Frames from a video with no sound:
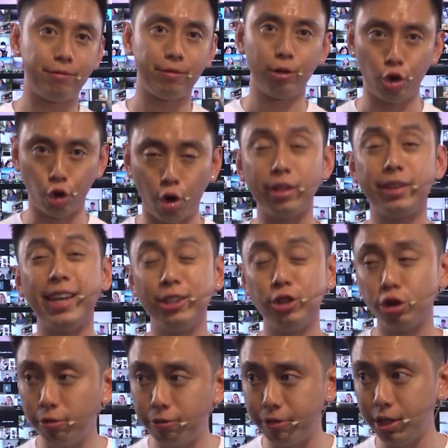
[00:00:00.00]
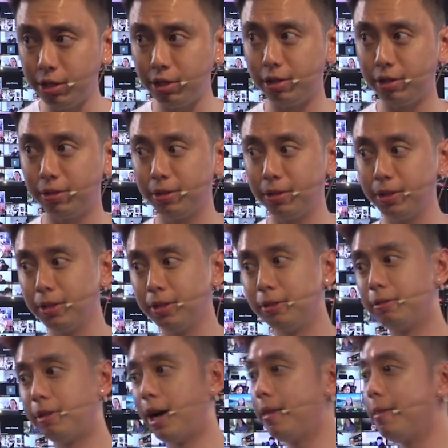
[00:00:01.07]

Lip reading: your attention first, right?